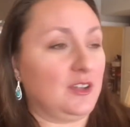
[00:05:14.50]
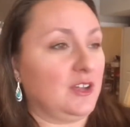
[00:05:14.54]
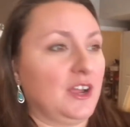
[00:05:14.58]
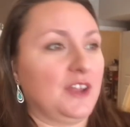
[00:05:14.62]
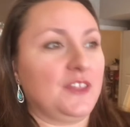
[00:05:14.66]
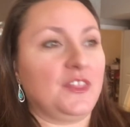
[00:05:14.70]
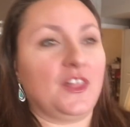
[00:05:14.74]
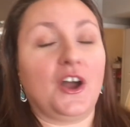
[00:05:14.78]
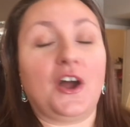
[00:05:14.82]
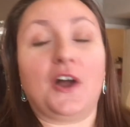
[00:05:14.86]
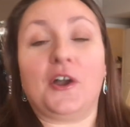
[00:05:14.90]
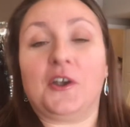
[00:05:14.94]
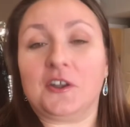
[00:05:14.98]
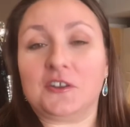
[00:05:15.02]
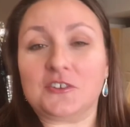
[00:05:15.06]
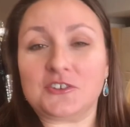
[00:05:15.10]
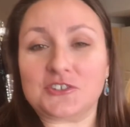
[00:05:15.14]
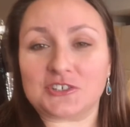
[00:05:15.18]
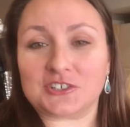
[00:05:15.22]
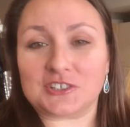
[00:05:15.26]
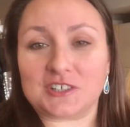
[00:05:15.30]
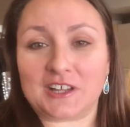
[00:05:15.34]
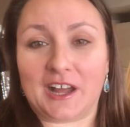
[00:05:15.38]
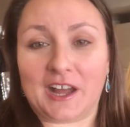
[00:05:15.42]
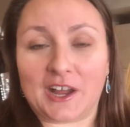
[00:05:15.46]
in the heart of
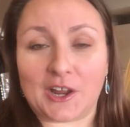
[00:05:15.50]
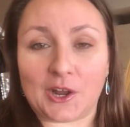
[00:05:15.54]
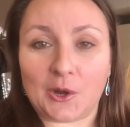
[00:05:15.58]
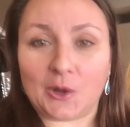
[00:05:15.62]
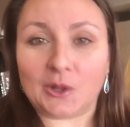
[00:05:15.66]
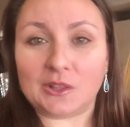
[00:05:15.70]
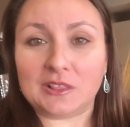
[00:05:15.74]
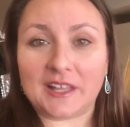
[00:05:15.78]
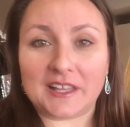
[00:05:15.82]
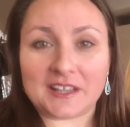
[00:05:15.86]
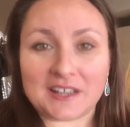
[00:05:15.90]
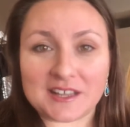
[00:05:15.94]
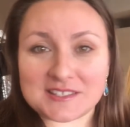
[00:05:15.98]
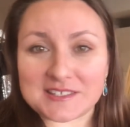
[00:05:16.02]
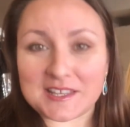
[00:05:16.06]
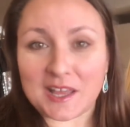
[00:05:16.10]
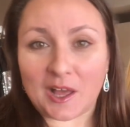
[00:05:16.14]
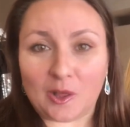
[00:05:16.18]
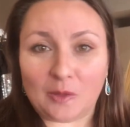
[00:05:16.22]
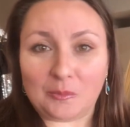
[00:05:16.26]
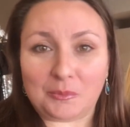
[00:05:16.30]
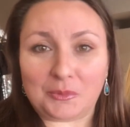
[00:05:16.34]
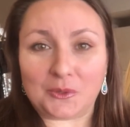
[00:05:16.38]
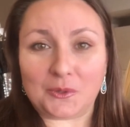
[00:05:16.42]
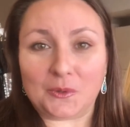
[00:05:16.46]
Chicago. Let us
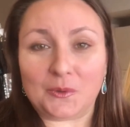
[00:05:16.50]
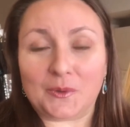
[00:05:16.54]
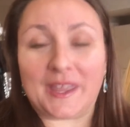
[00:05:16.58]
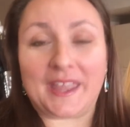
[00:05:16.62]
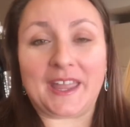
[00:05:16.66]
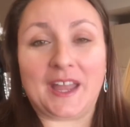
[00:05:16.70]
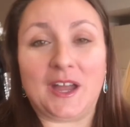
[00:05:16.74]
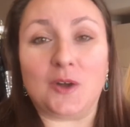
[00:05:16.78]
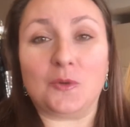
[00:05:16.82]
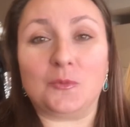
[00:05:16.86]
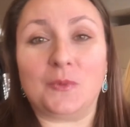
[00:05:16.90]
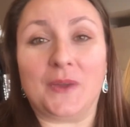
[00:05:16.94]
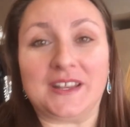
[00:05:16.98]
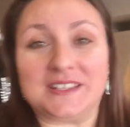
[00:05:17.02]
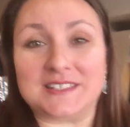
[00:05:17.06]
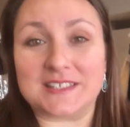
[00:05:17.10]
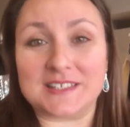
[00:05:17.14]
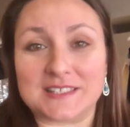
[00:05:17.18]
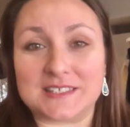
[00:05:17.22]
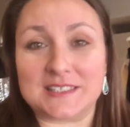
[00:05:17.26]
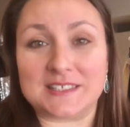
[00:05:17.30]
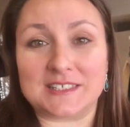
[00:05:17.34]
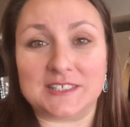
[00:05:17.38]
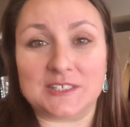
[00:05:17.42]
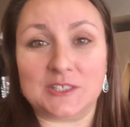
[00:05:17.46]
help you. Can't wait to
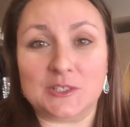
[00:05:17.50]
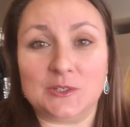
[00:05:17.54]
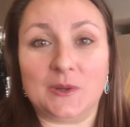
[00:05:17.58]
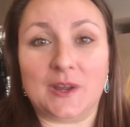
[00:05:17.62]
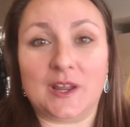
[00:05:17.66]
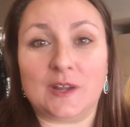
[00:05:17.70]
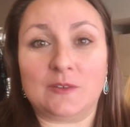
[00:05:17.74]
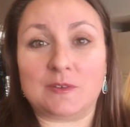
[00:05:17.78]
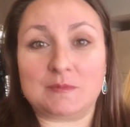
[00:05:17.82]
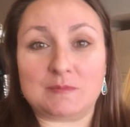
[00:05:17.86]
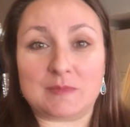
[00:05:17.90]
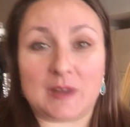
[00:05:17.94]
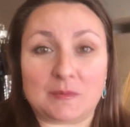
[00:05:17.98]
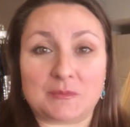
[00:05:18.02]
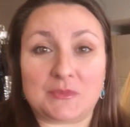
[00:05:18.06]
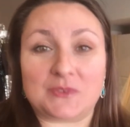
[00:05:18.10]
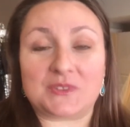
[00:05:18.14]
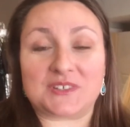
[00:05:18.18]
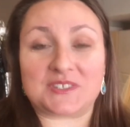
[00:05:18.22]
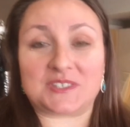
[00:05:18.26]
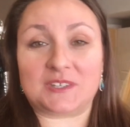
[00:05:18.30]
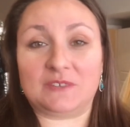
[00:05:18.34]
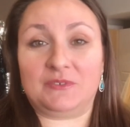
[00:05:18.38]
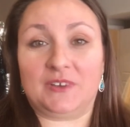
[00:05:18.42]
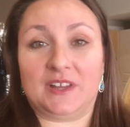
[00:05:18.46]
see you. And remember,
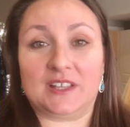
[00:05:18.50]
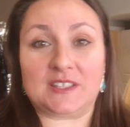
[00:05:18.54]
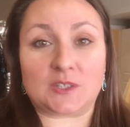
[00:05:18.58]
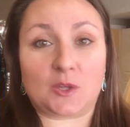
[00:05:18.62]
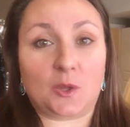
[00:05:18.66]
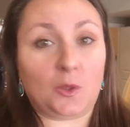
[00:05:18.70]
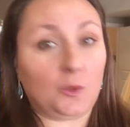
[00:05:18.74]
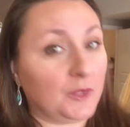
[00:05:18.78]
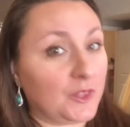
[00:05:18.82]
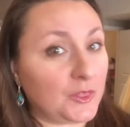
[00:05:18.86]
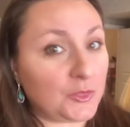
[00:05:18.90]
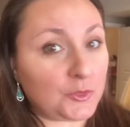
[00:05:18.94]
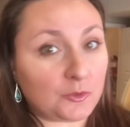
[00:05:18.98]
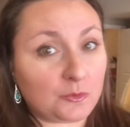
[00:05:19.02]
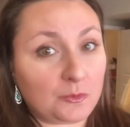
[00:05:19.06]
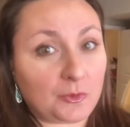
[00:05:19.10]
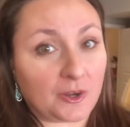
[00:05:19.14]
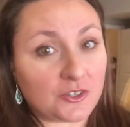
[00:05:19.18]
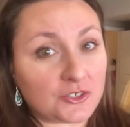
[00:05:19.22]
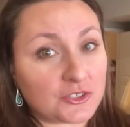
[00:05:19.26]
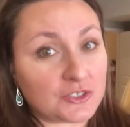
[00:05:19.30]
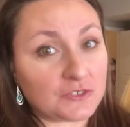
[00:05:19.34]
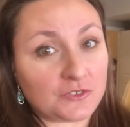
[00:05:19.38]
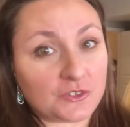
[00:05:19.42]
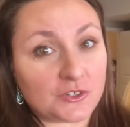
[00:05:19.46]
this event's only through
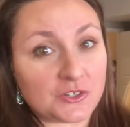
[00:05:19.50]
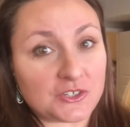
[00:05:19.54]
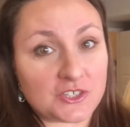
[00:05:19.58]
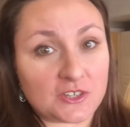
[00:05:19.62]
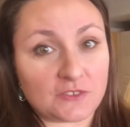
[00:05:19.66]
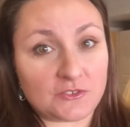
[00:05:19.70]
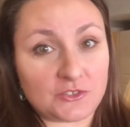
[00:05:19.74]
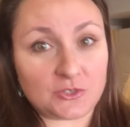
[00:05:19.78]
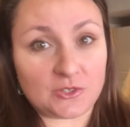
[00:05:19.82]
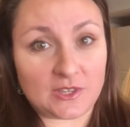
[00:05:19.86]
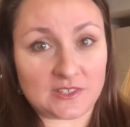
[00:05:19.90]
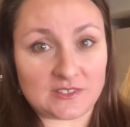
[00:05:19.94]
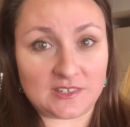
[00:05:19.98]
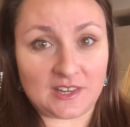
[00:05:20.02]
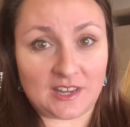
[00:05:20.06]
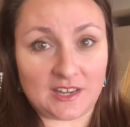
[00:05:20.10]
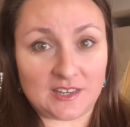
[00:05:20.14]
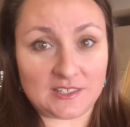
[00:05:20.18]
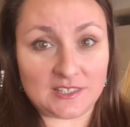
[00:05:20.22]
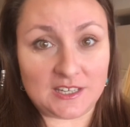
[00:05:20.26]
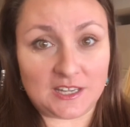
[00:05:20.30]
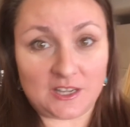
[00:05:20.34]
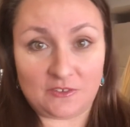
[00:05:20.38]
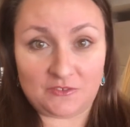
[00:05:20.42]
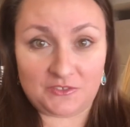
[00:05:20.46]
March 1st of
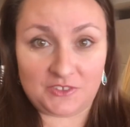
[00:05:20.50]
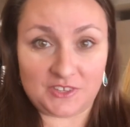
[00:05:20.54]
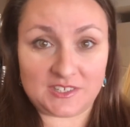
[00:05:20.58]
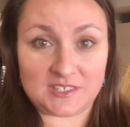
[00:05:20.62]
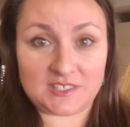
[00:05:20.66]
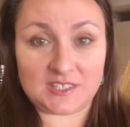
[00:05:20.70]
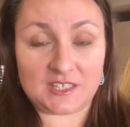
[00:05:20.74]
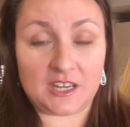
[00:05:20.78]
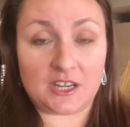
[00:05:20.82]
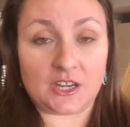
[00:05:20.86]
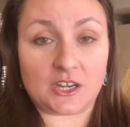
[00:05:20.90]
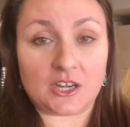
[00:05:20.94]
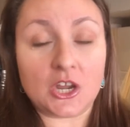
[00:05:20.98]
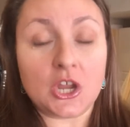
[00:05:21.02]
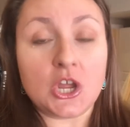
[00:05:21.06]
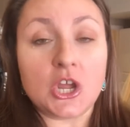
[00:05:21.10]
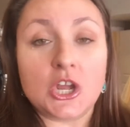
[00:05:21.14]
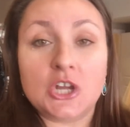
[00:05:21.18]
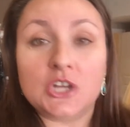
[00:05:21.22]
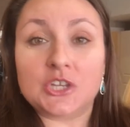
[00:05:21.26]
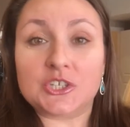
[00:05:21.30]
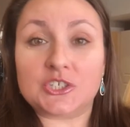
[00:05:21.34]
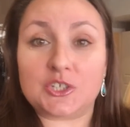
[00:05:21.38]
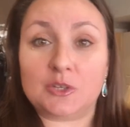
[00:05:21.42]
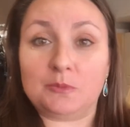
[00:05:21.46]
2018 of this year.
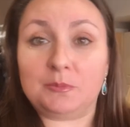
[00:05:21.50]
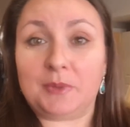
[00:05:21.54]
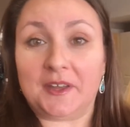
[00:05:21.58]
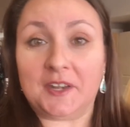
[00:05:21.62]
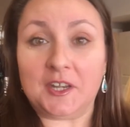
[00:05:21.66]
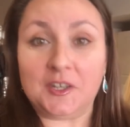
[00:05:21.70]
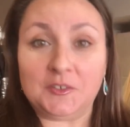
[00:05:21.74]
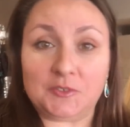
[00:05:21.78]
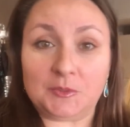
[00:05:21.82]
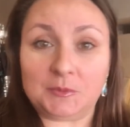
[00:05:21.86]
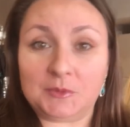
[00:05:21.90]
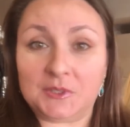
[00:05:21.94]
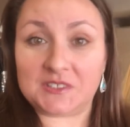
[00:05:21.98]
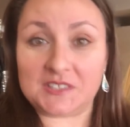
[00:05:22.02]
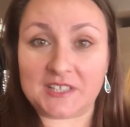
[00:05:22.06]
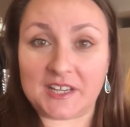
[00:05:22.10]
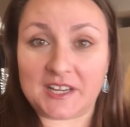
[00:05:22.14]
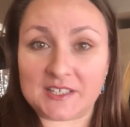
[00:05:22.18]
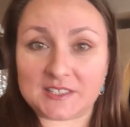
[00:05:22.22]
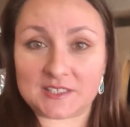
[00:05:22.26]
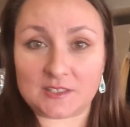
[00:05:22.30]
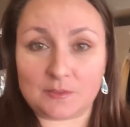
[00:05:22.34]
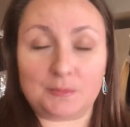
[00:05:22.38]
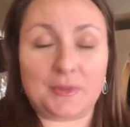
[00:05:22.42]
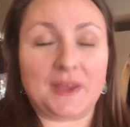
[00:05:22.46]
So benefit
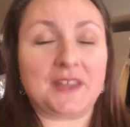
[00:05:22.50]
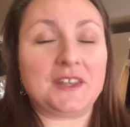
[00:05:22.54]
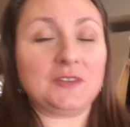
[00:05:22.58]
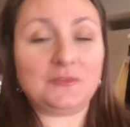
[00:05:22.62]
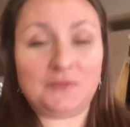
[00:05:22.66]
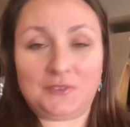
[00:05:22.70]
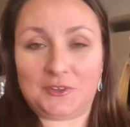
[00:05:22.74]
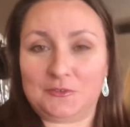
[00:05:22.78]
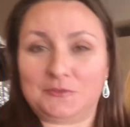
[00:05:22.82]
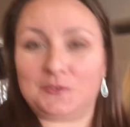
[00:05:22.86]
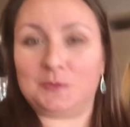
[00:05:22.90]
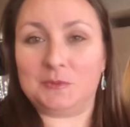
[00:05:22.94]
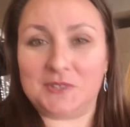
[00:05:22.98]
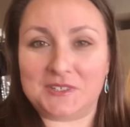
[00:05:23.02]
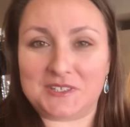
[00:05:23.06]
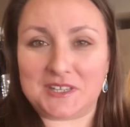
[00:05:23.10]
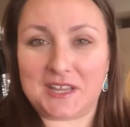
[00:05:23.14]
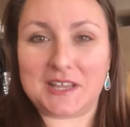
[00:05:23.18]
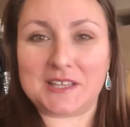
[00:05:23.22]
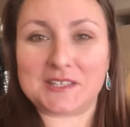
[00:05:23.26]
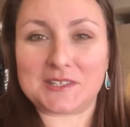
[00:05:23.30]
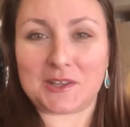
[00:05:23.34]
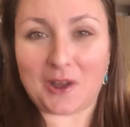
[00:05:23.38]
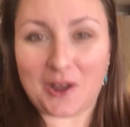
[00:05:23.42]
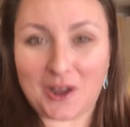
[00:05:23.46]
from the
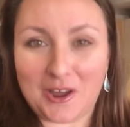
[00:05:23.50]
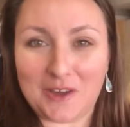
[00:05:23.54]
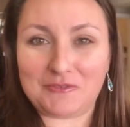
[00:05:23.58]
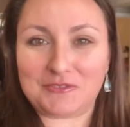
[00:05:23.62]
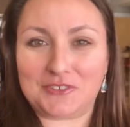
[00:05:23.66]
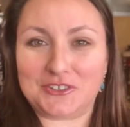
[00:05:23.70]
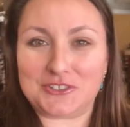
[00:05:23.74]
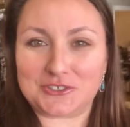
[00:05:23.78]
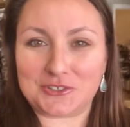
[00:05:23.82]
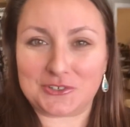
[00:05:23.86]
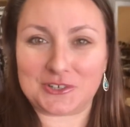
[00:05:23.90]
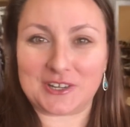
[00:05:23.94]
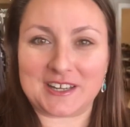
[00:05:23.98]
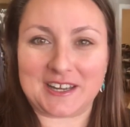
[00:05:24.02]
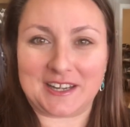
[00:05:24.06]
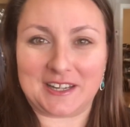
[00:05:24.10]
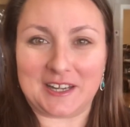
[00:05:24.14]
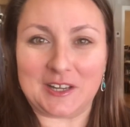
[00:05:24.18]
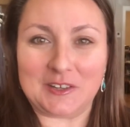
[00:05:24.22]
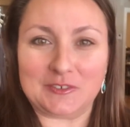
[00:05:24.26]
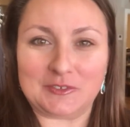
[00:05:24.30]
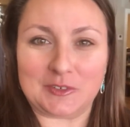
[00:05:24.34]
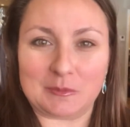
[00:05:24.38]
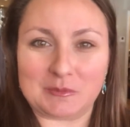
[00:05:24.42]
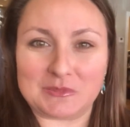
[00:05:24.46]
days off that you're
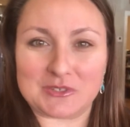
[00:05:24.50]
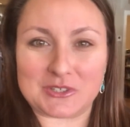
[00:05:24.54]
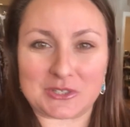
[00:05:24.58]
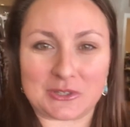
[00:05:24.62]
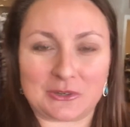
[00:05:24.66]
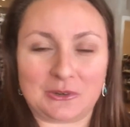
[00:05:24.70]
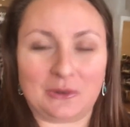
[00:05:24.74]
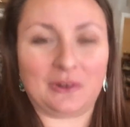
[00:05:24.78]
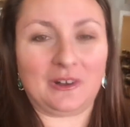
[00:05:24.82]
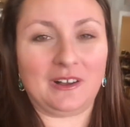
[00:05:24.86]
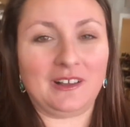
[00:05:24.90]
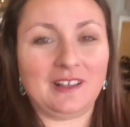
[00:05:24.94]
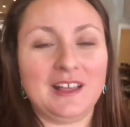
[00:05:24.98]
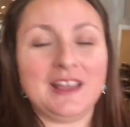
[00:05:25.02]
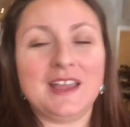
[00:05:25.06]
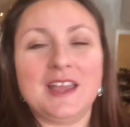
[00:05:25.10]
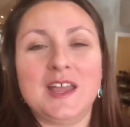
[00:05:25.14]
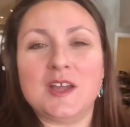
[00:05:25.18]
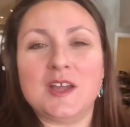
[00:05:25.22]
getting from school.